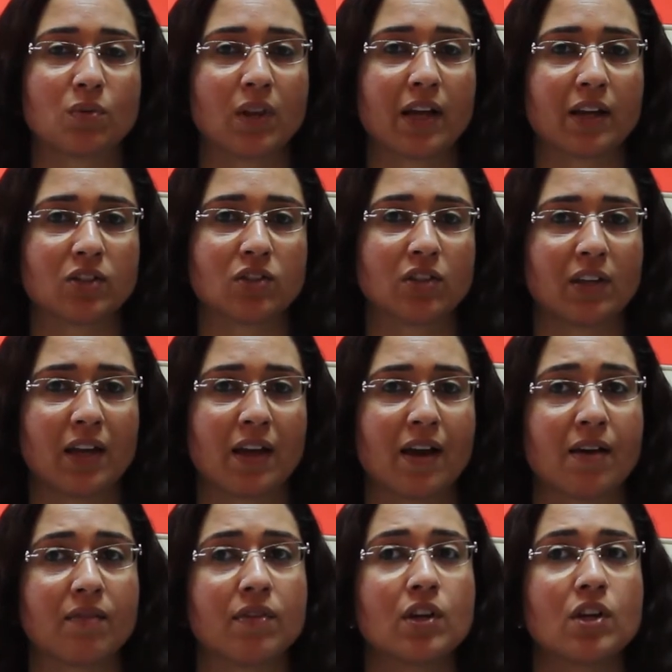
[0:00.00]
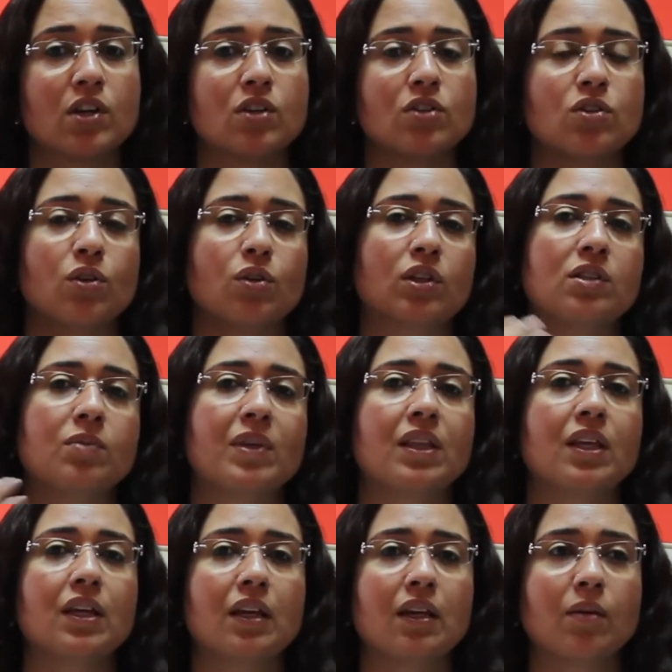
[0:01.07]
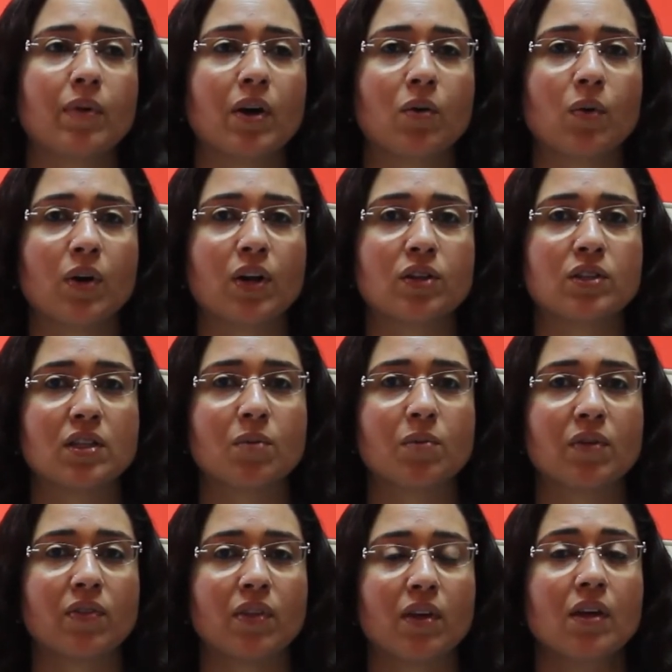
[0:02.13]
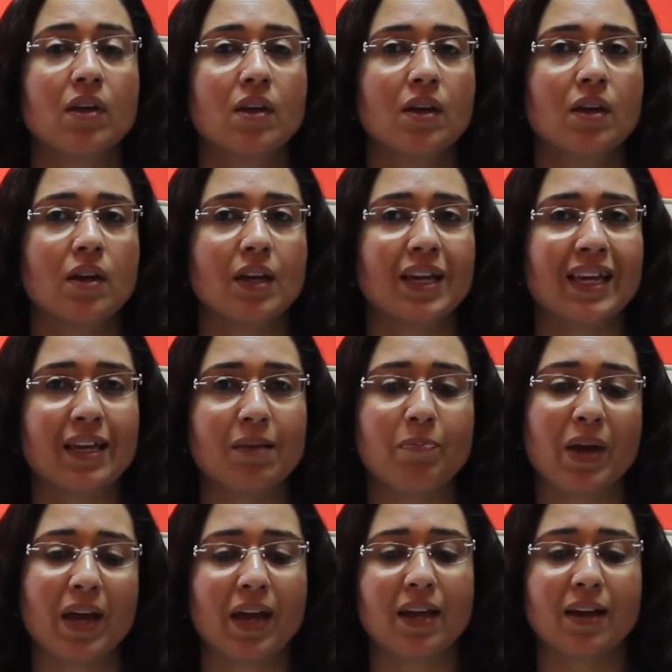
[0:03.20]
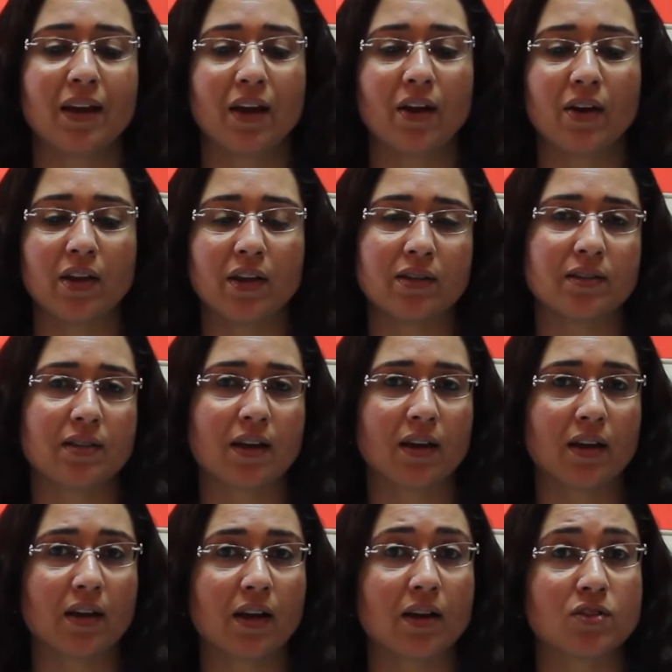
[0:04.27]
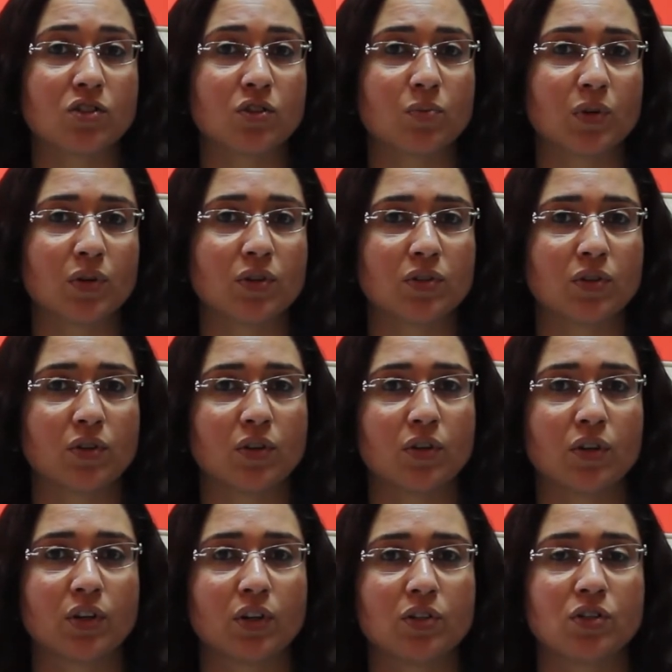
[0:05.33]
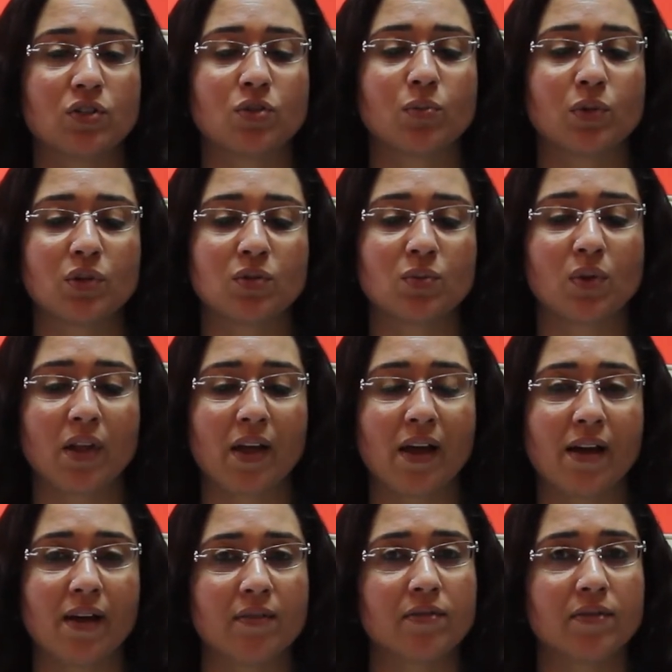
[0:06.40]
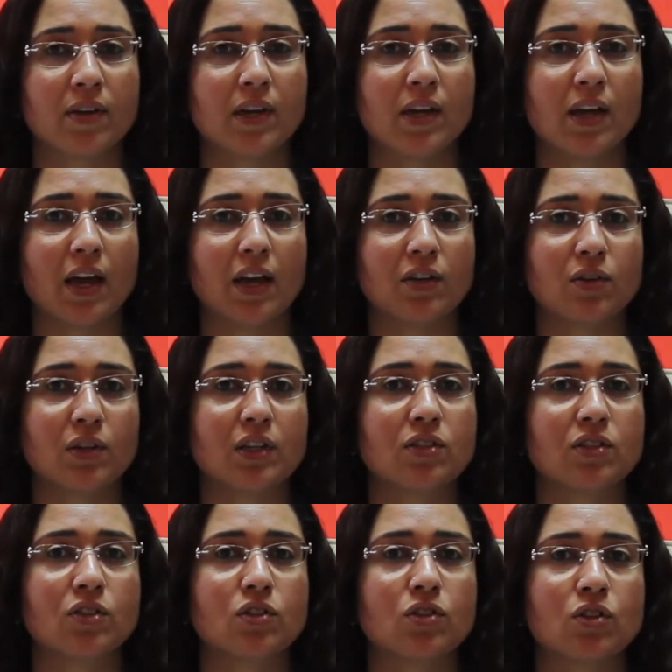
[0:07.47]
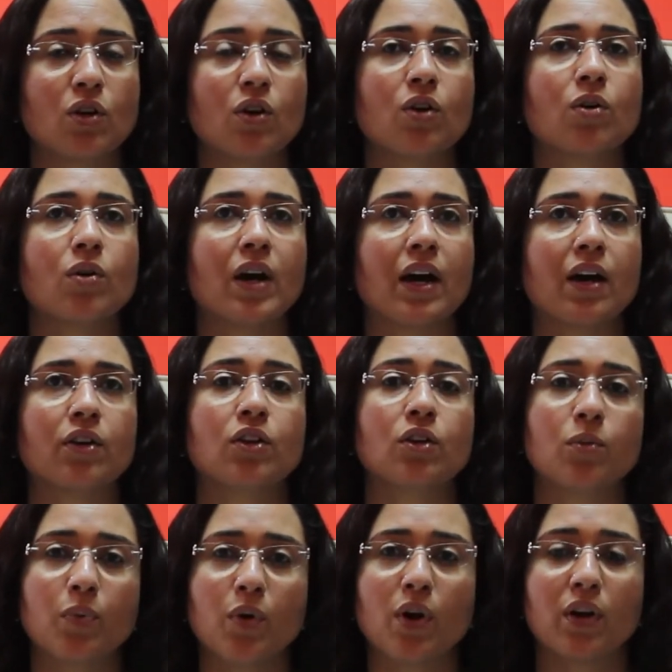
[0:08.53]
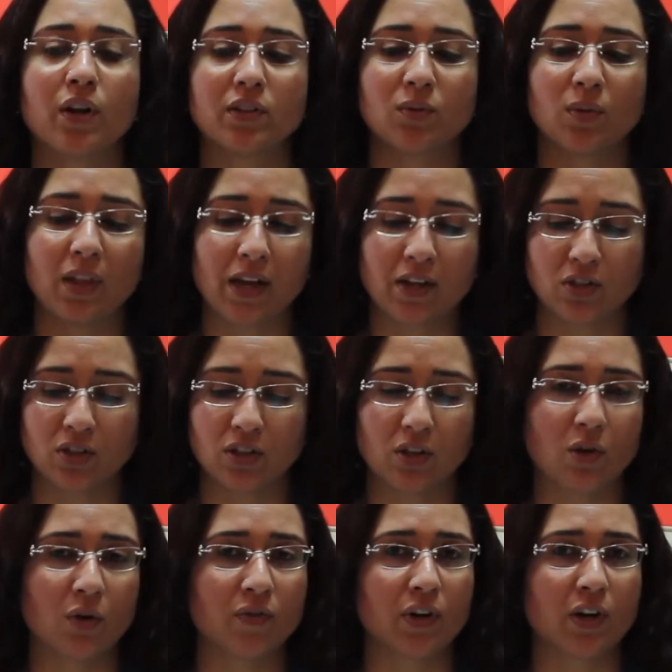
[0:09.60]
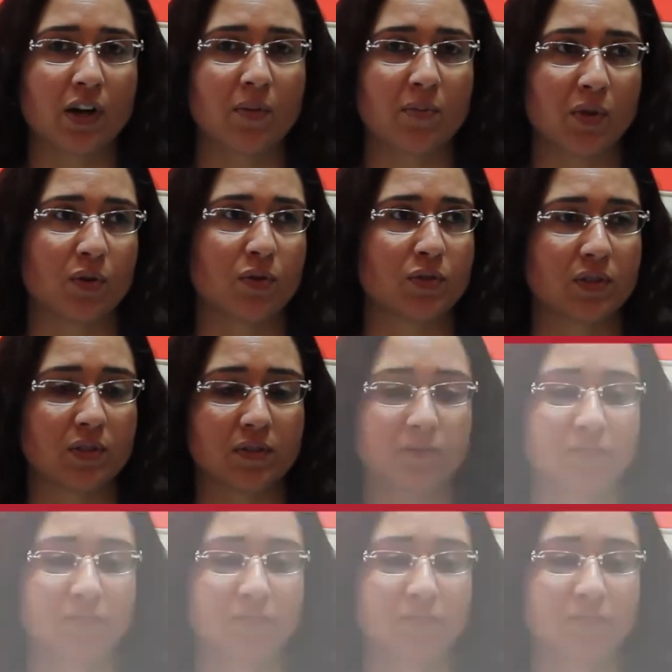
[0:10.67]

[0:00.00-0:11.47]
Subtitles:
will actually have. So you need to be thinking about what are some of the key pain areas that customers or your consumers will have, and you need to show how your product will actually overcome those.